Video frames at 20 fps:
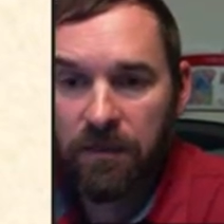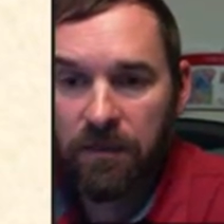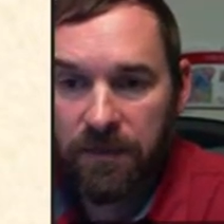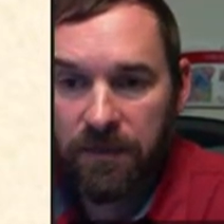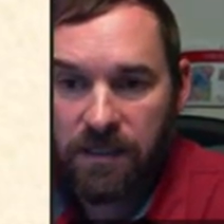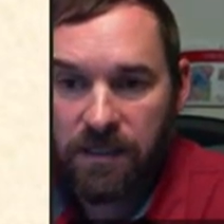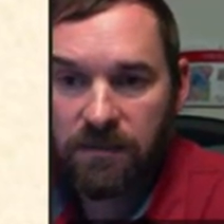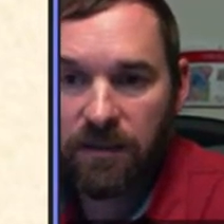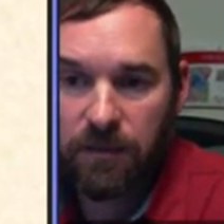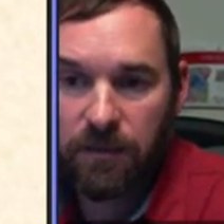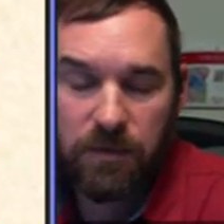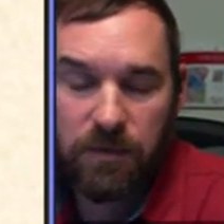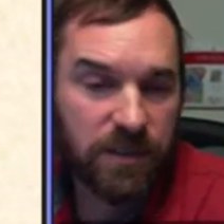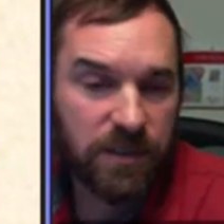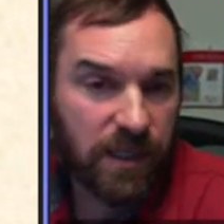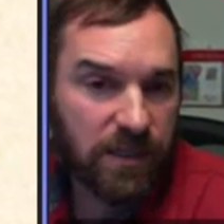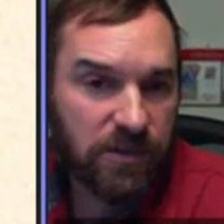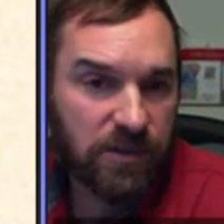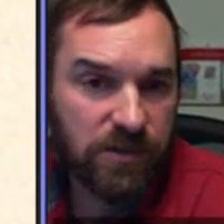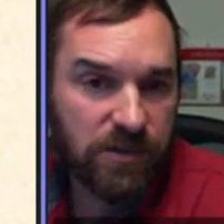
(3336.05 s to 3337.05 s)
these
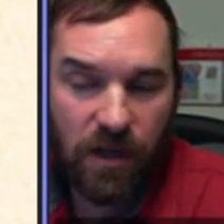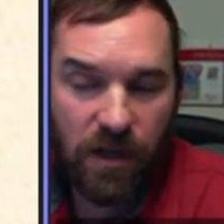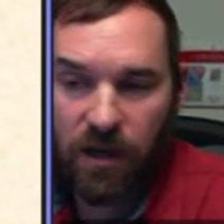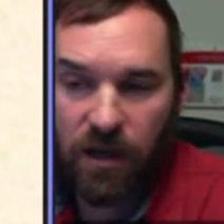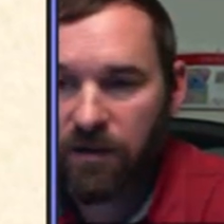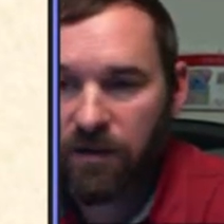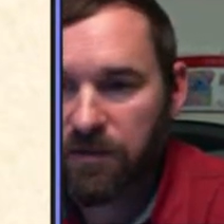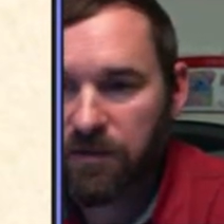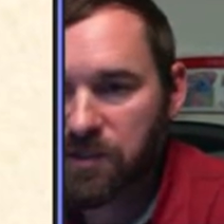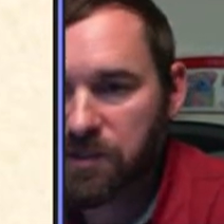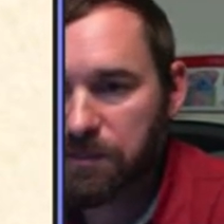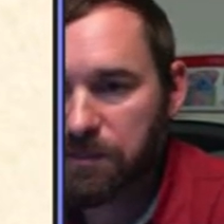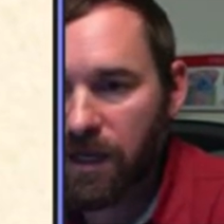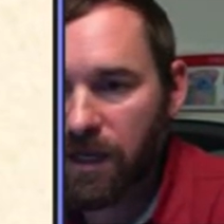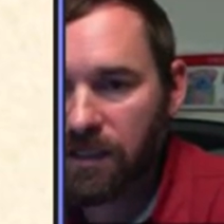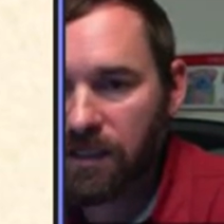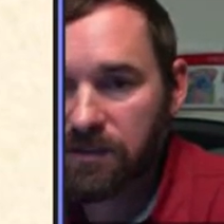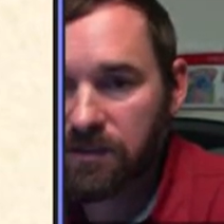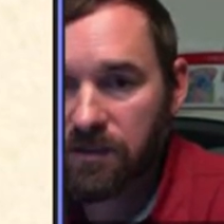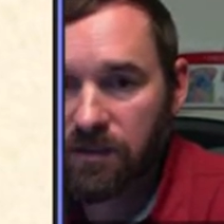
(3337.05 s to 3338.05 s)
liberalizations are in
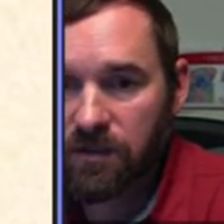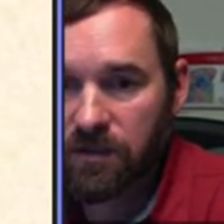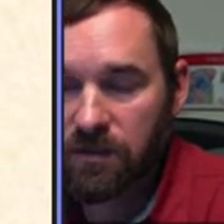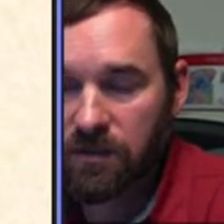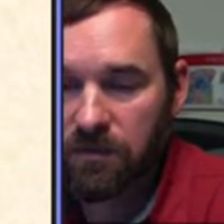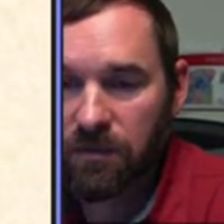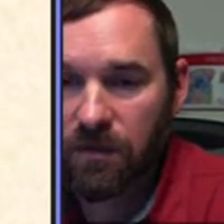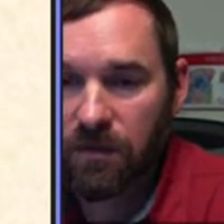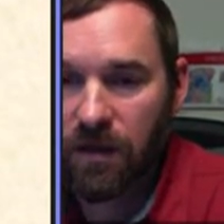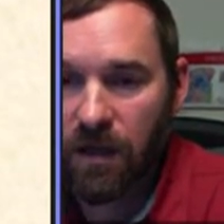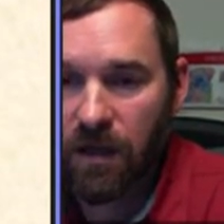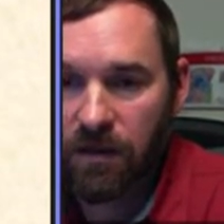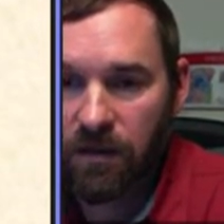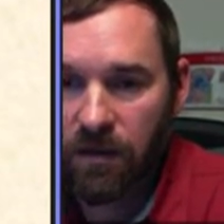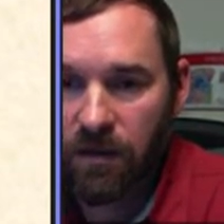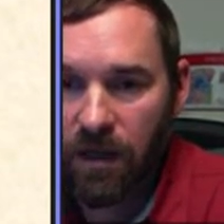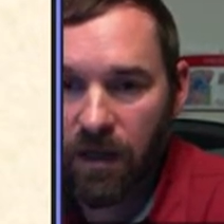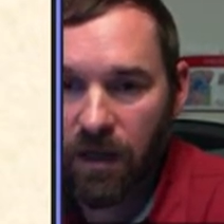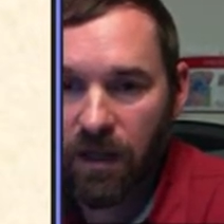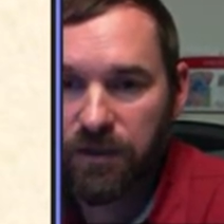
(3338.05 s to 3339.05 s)
response to
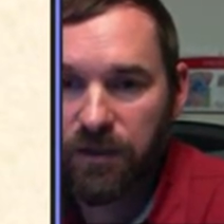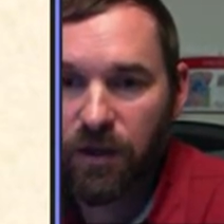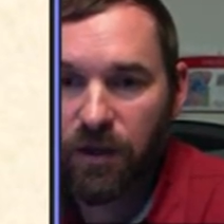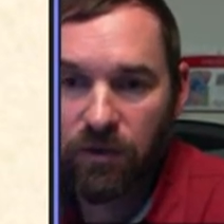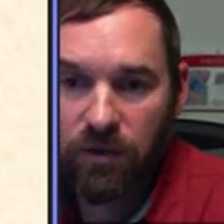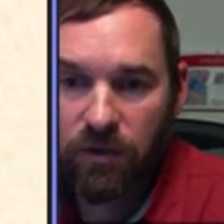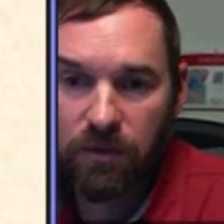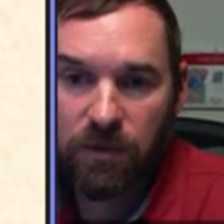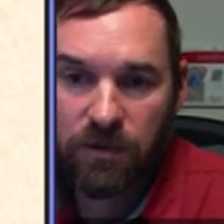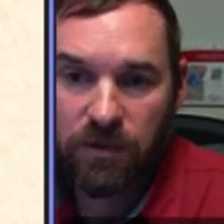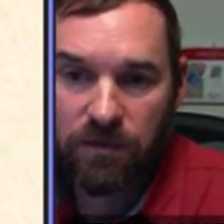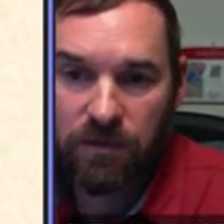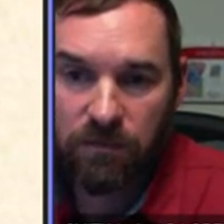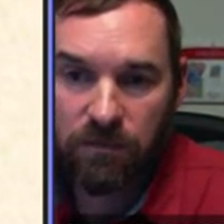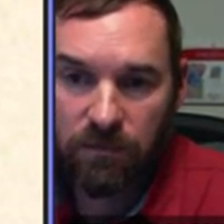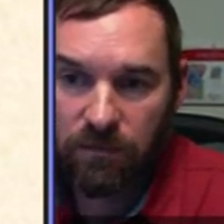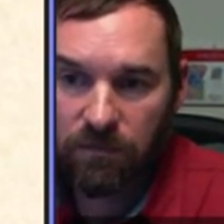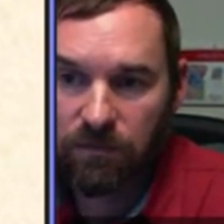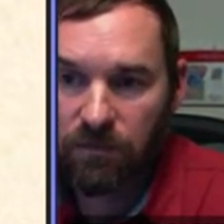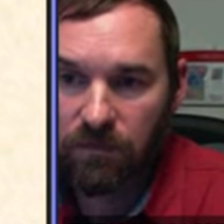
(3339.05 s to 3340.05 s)
uh, a notable